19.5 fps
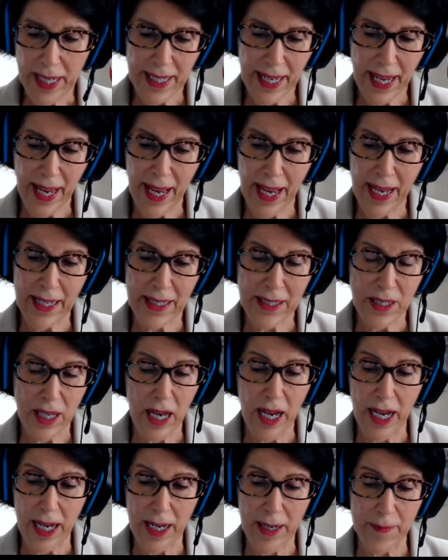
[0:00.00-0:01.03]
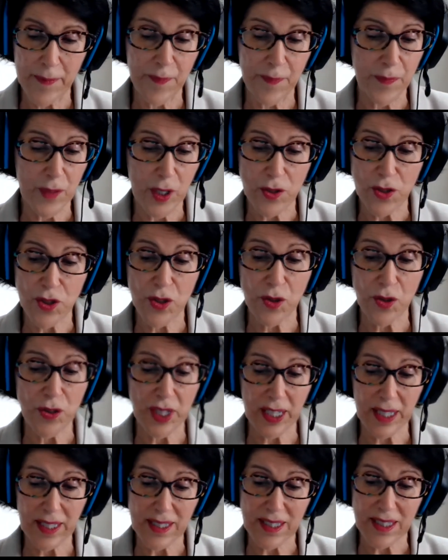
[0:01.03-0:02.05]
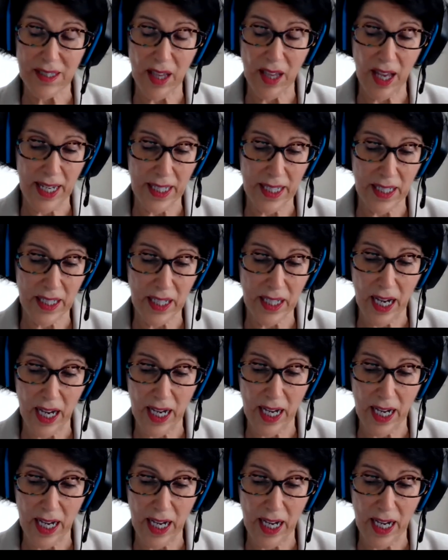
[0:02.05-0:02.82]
can do things like